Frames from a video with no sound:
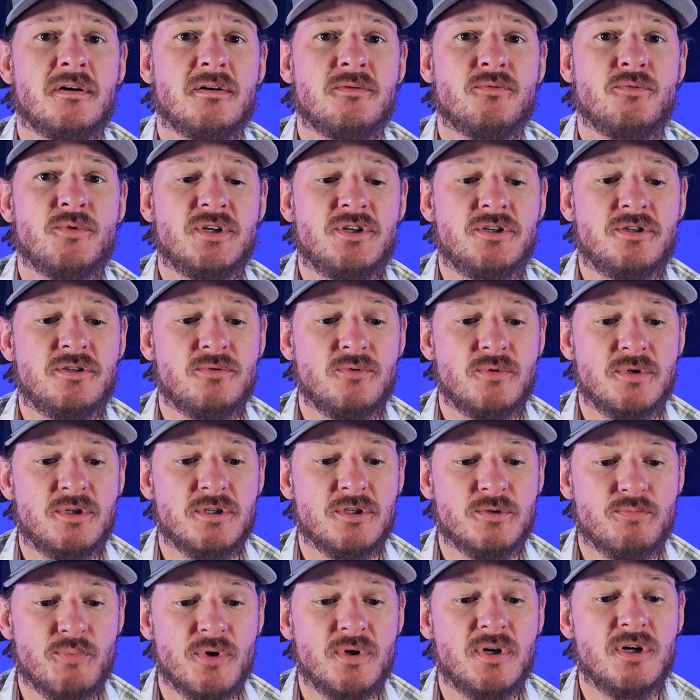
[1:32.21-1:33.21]
Which
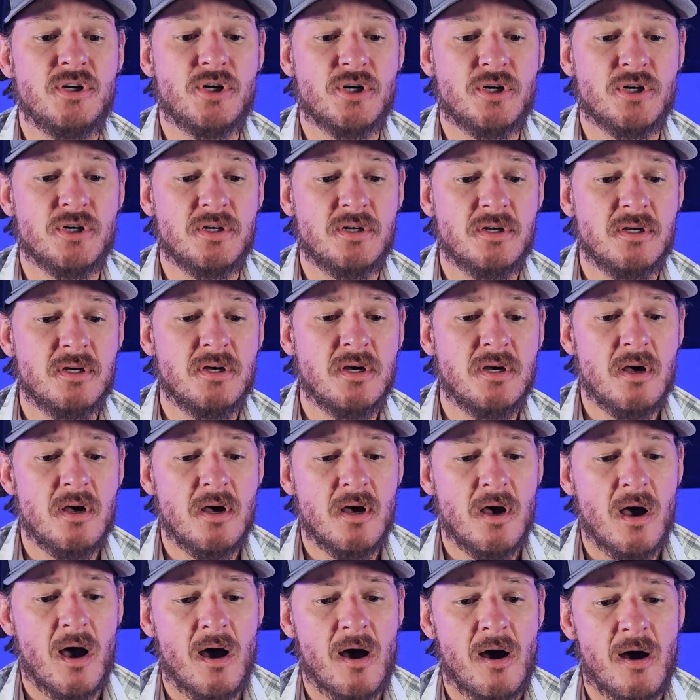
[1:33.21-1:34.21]
is pretty good.
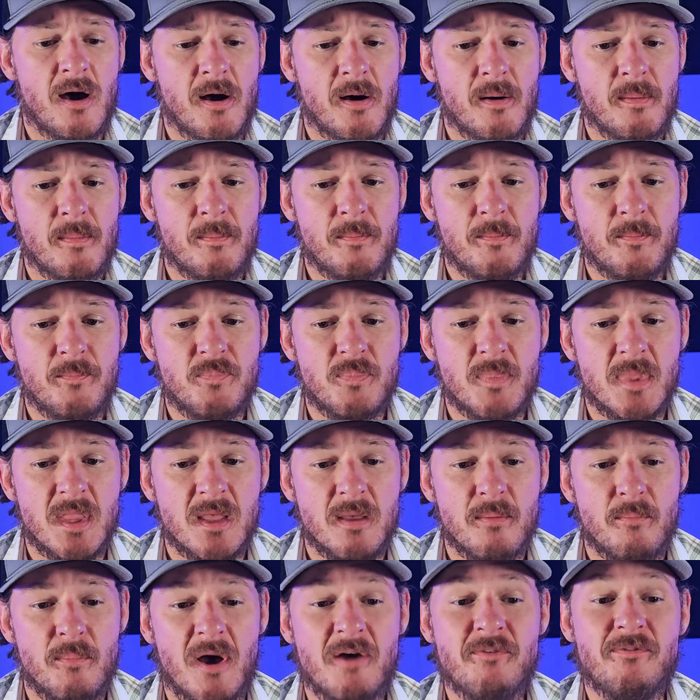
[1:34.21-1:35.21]

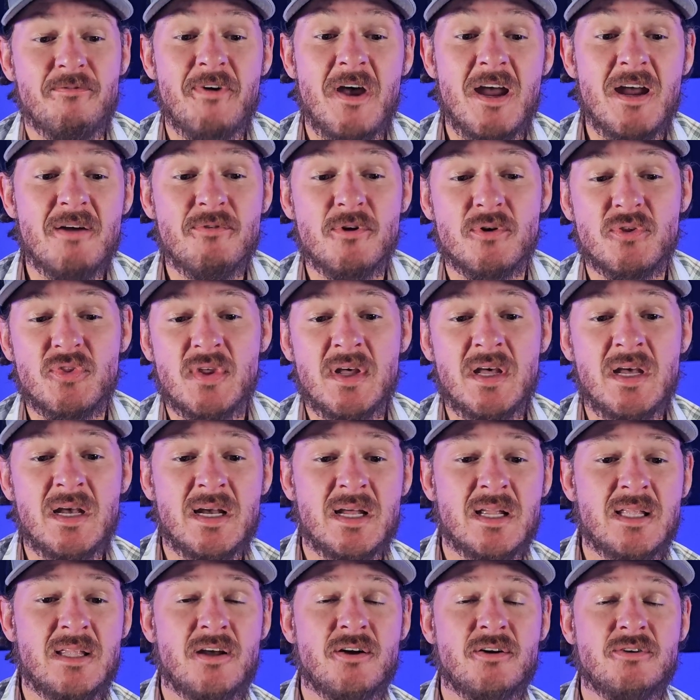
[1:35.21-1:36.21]
My favorite thing,
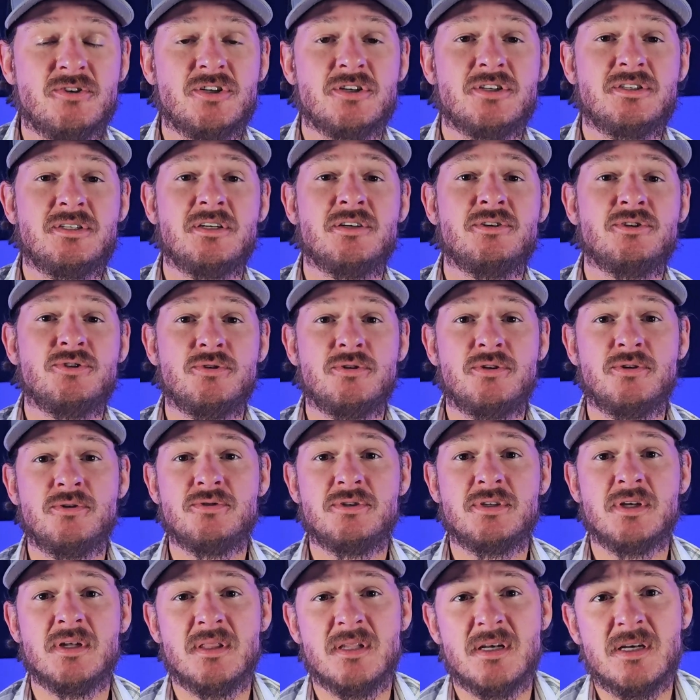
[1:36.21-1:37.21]
and they're just
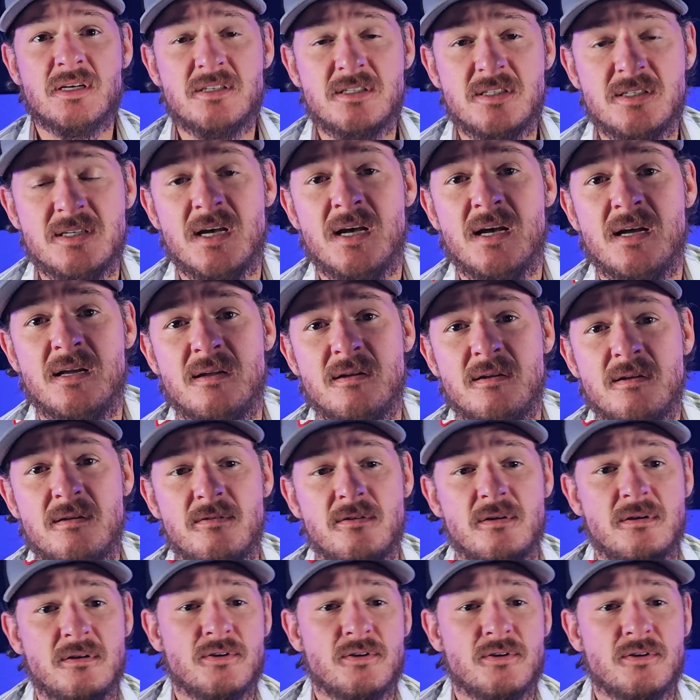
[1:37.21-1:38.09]
introducing this, and